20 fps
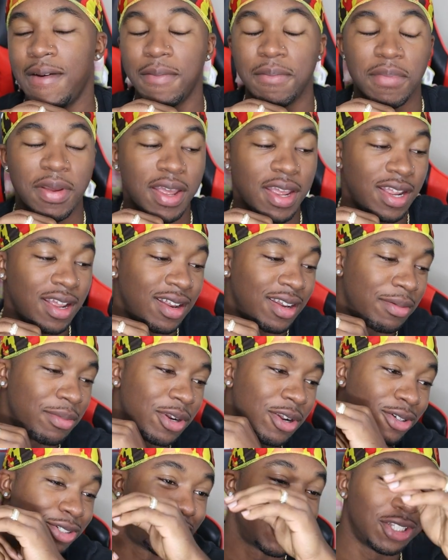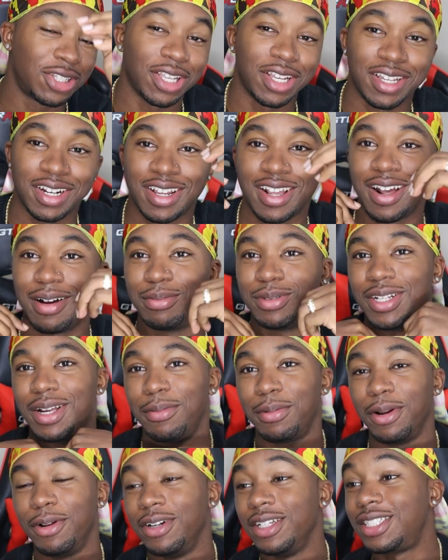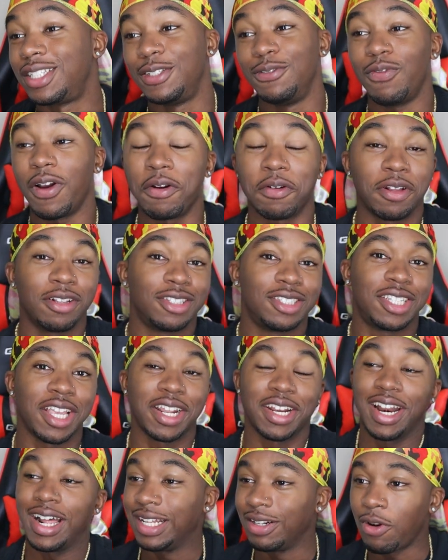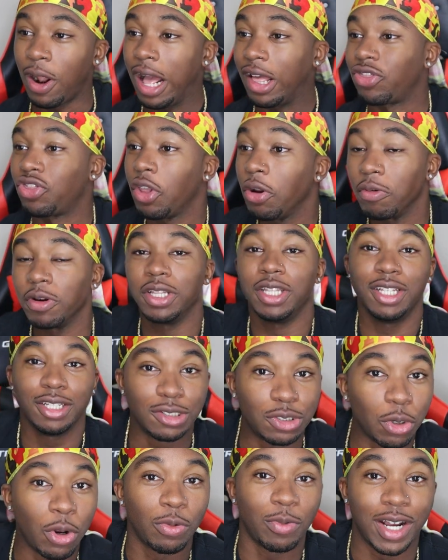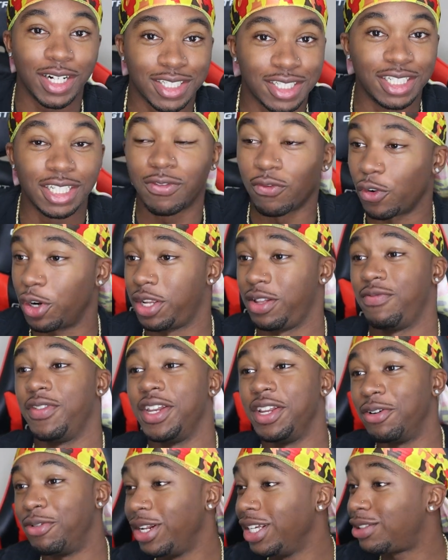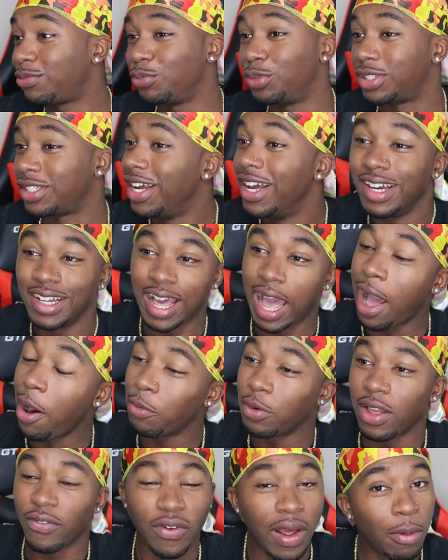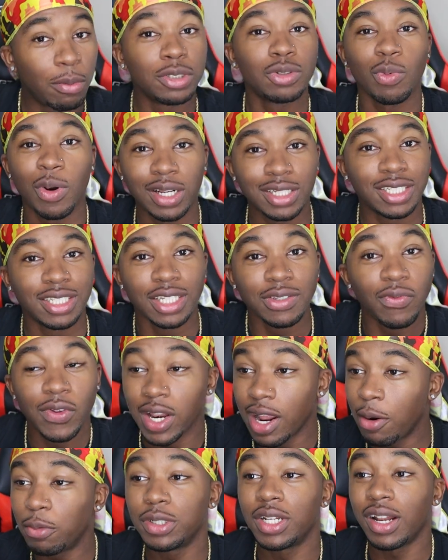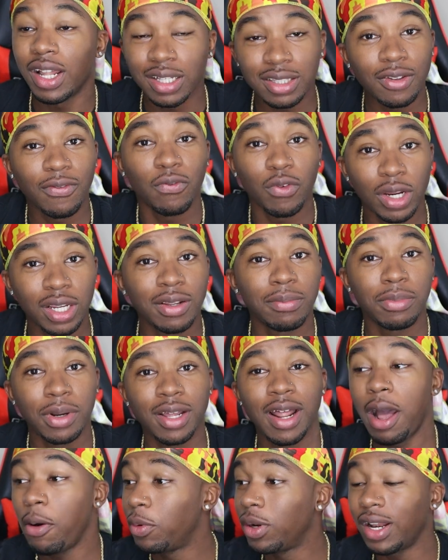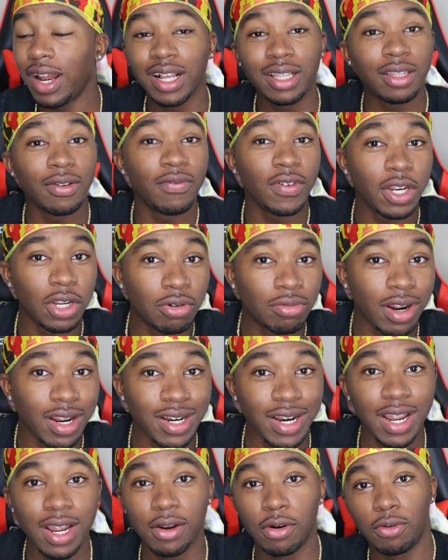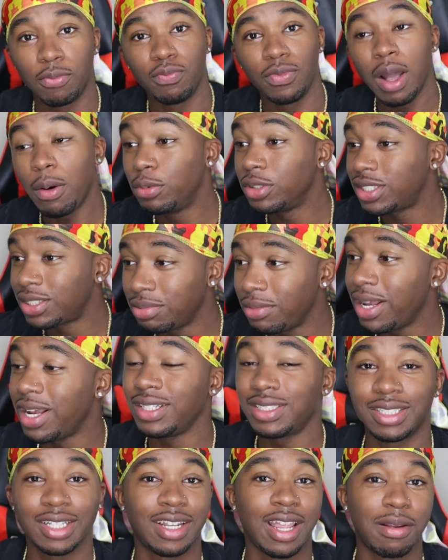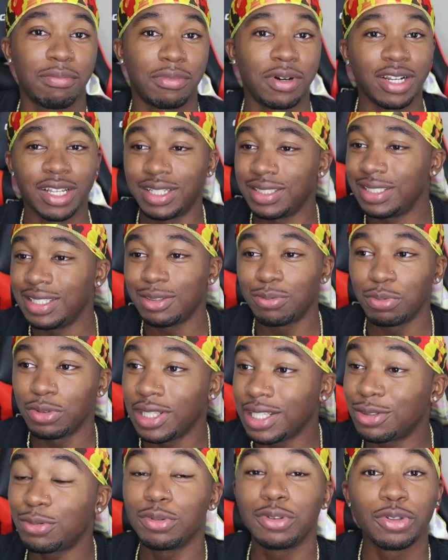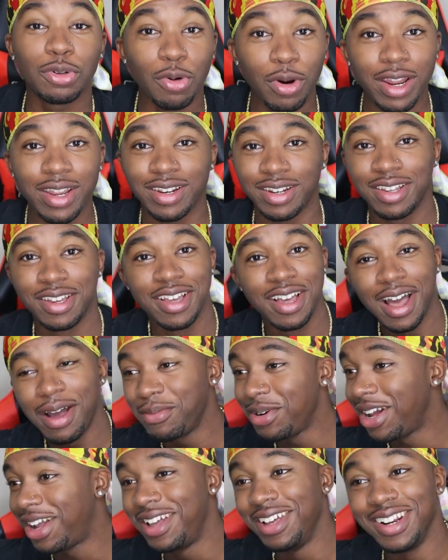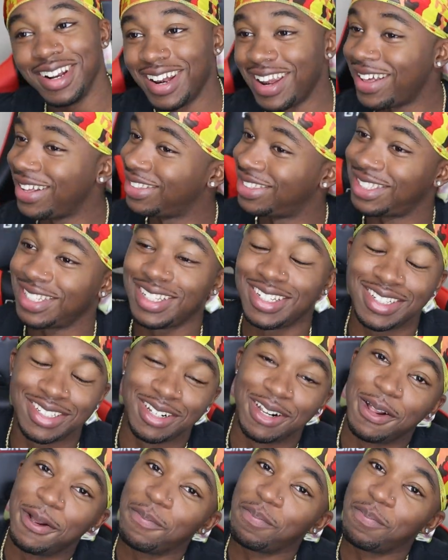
Man, y'all let me know what y'all think in the comments down below. This is very entertaining. I, I thoroughly enjoyed watching this freaking video. This was, I, if I was watching this video, I would like the freaking, I would like the video right now. I would smash the like button because this this was great. I'm not gonna lie to you.